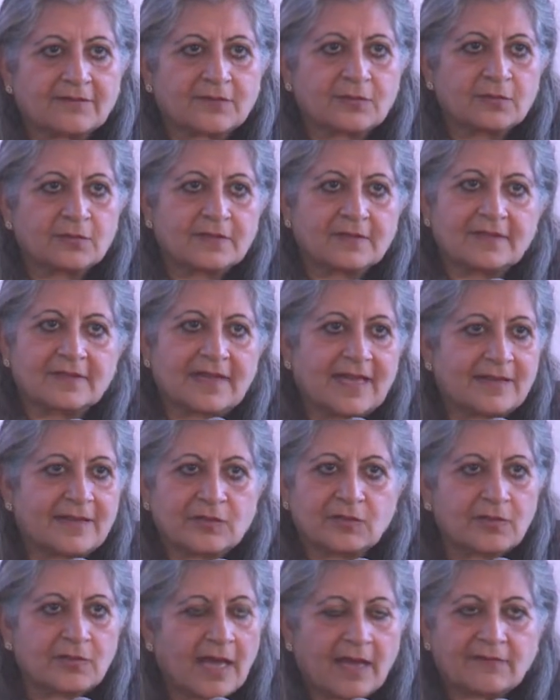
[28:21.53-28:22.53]
Google, and
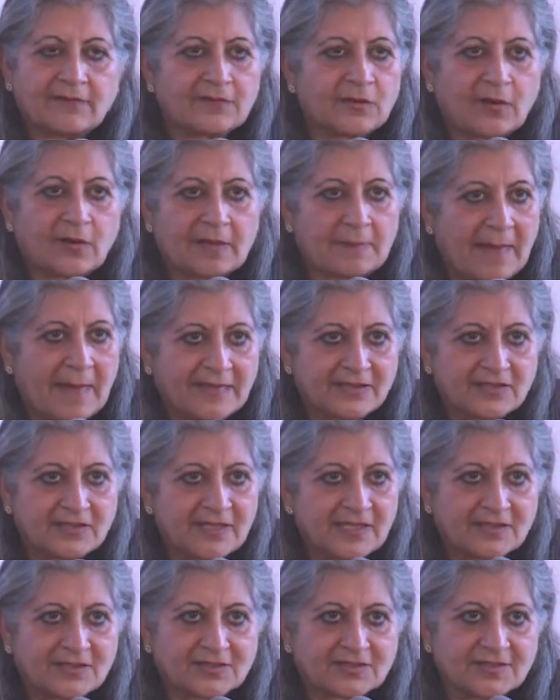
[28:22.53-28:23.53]
you have your
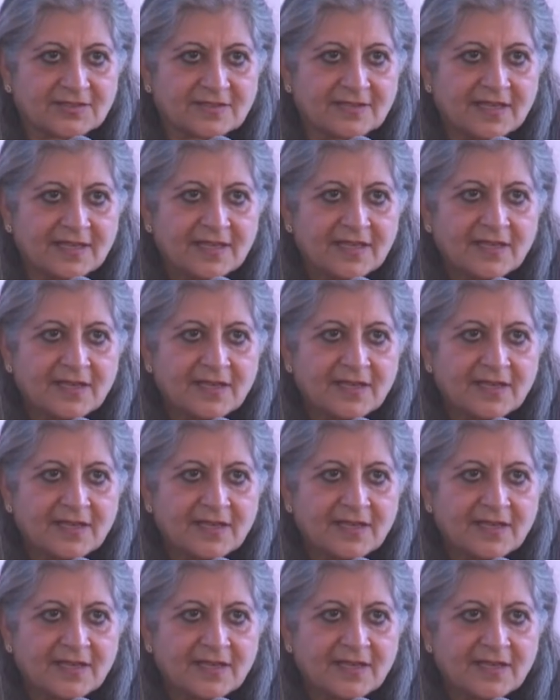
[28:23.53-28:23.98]
imagination.